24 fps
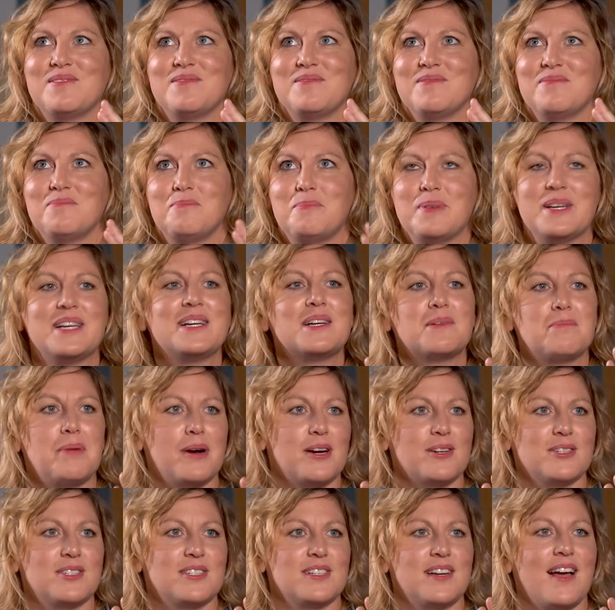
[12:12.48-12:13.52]
big
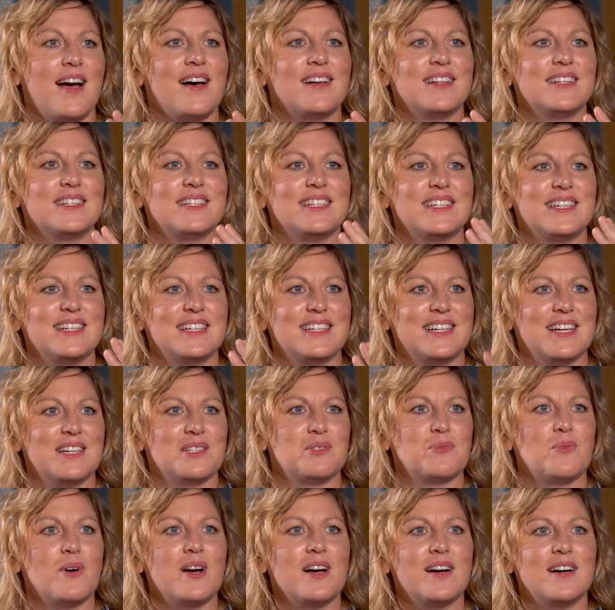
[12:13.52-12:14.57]
personality as
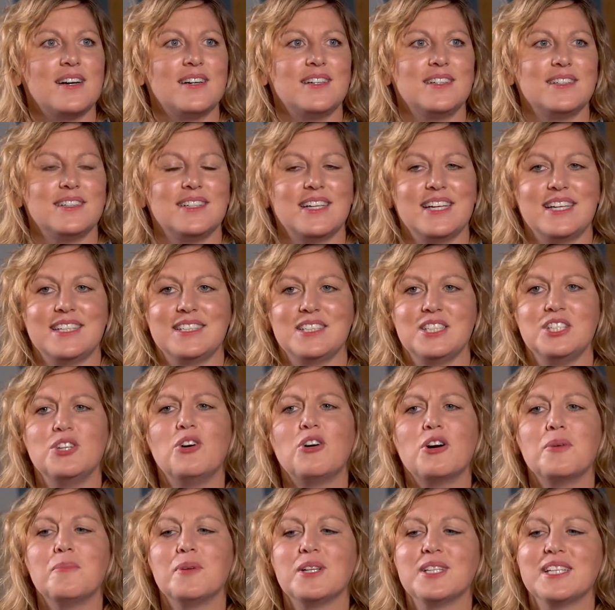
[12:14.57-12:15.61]
well, and
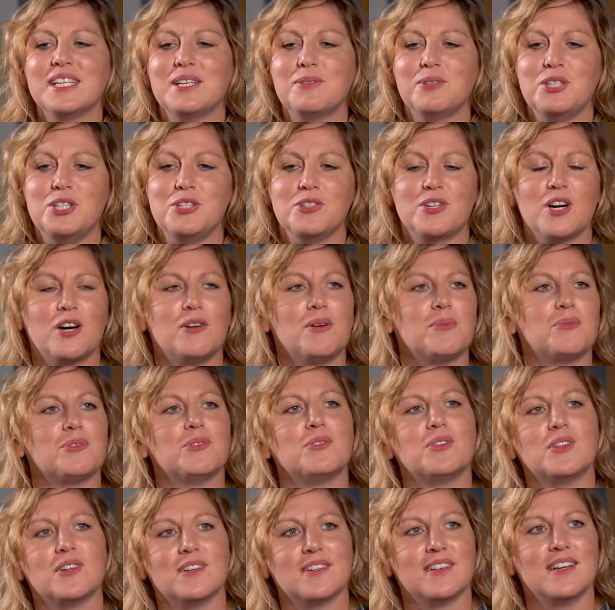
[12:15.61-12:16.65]
normally when you go up through
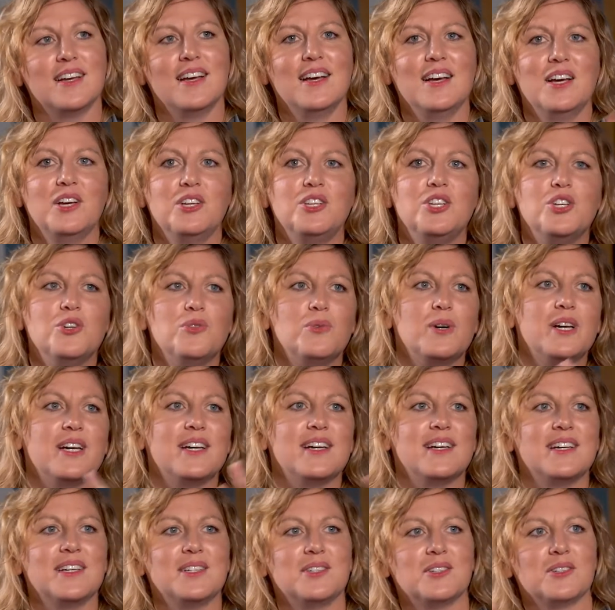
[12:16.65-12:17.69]
the
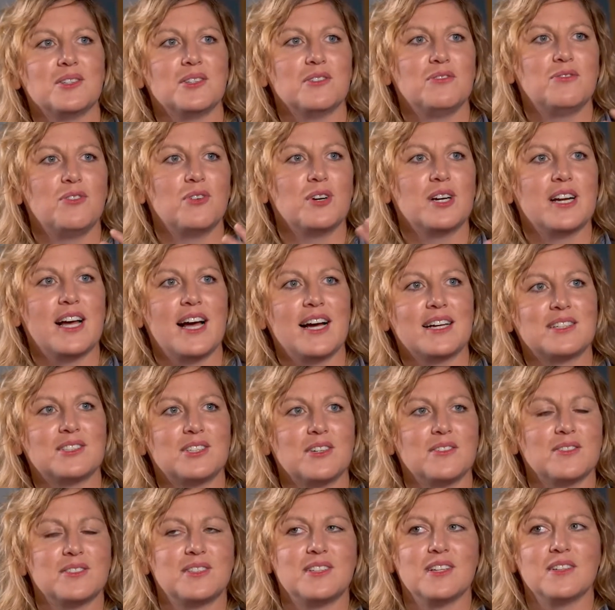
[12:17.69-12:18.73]
UN or the Foreign Ag
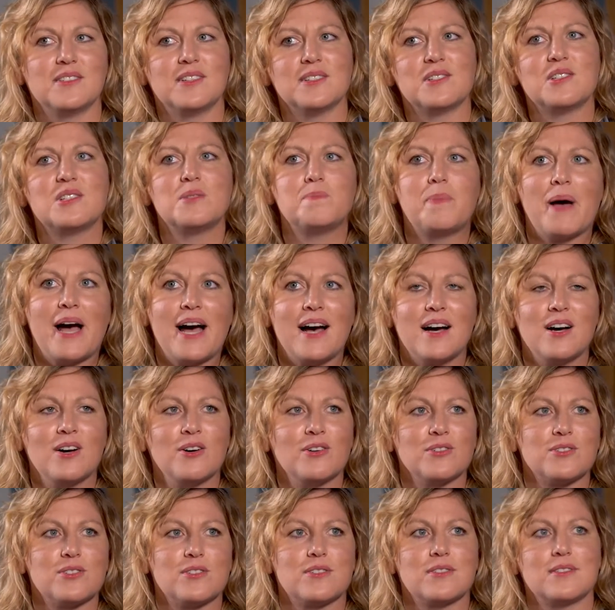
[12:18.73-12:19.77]
Service, the
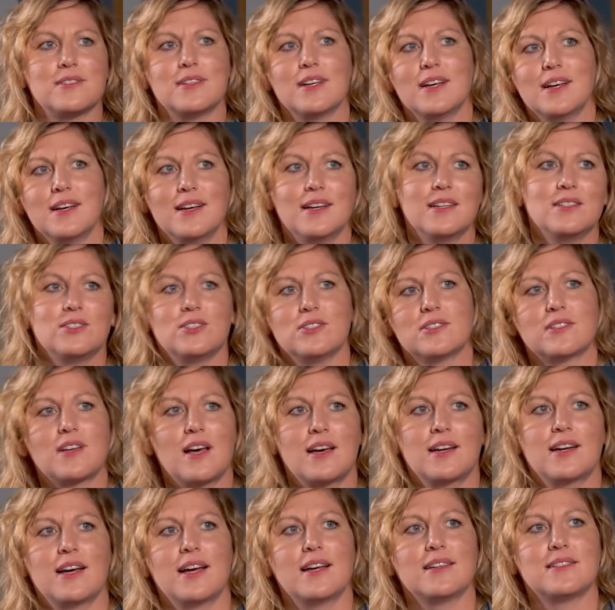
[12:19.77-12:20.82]
spouse just
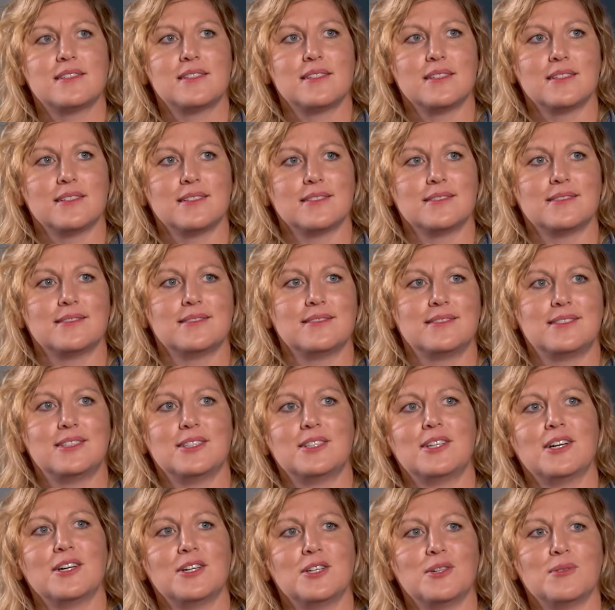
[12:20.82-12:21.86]
kind of has to
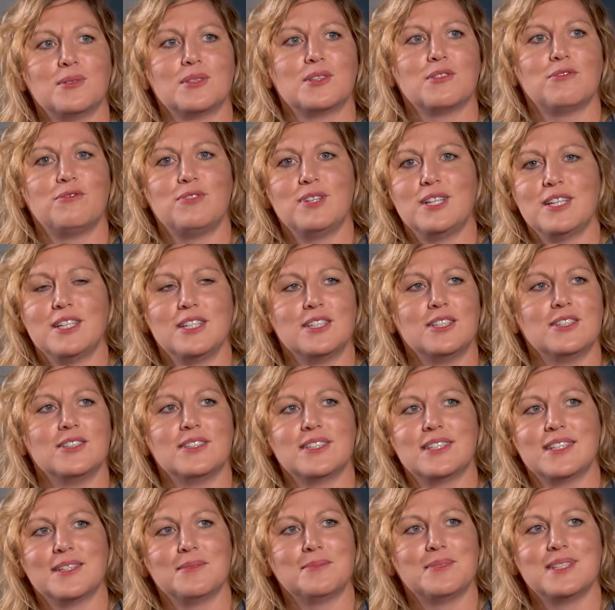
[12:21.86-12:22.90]
go with the flow.
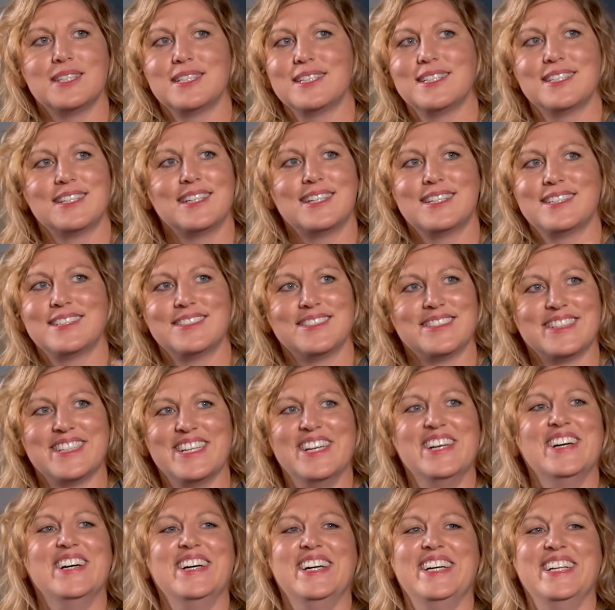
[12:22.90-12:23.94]
And I'm thinking, I don't know.
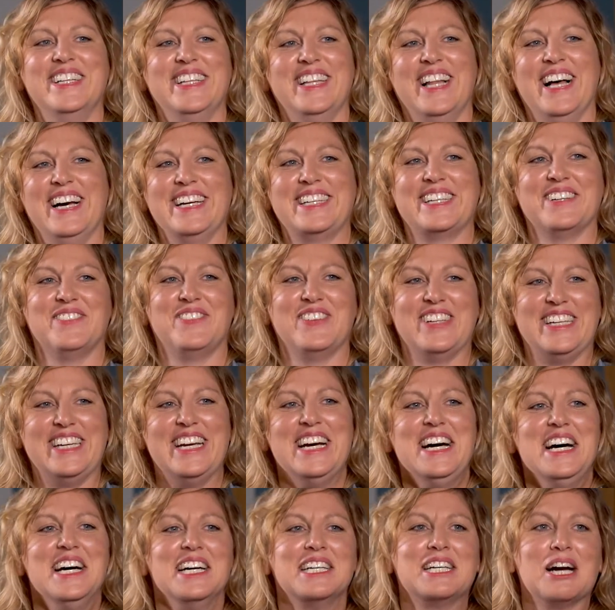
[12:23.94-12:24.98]
If we
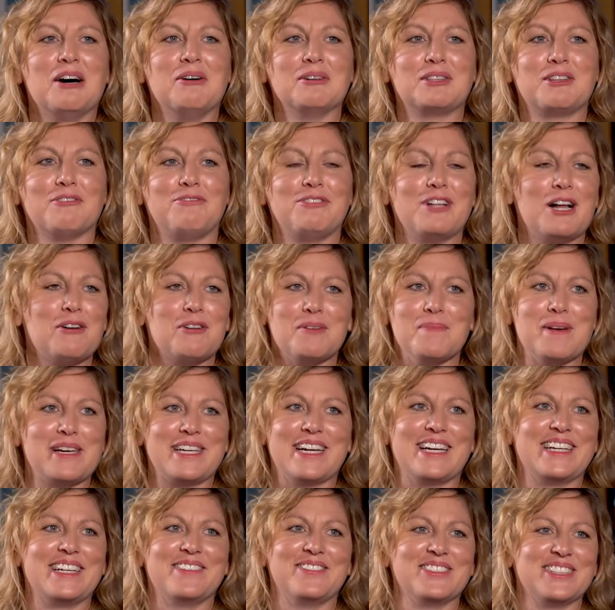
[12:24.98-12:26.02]
go with the flow, we may
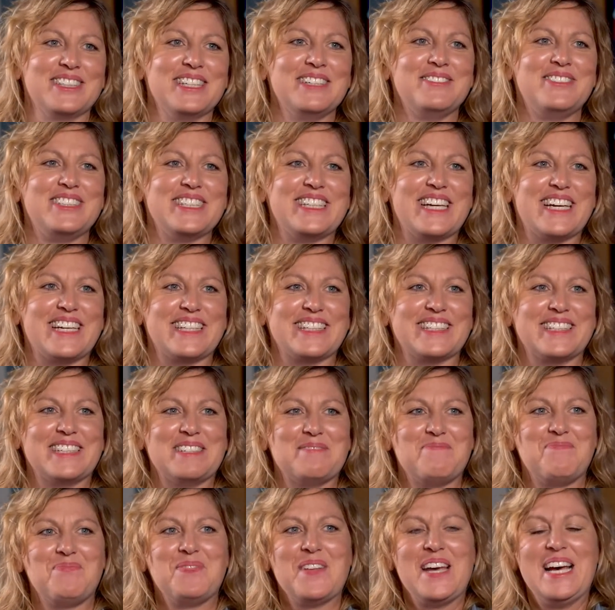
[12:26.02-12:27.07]
not ever live
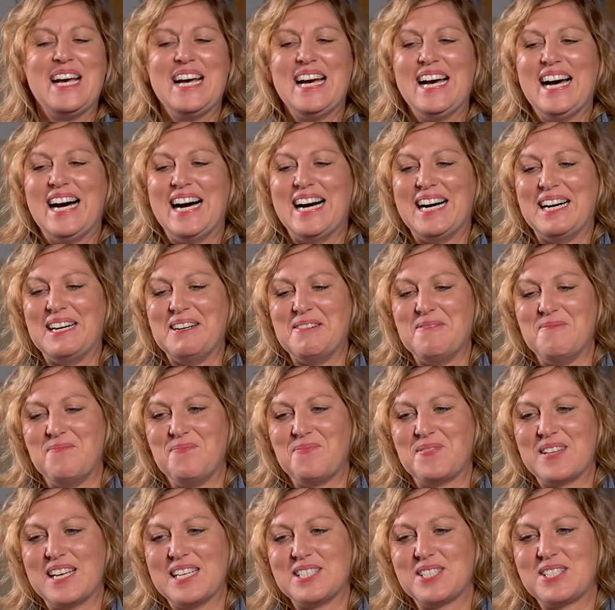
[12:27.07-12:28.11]
together.
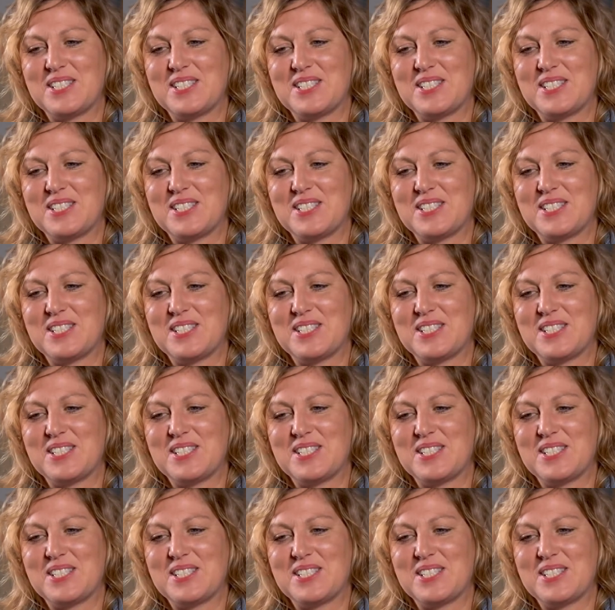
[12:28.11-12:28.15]
And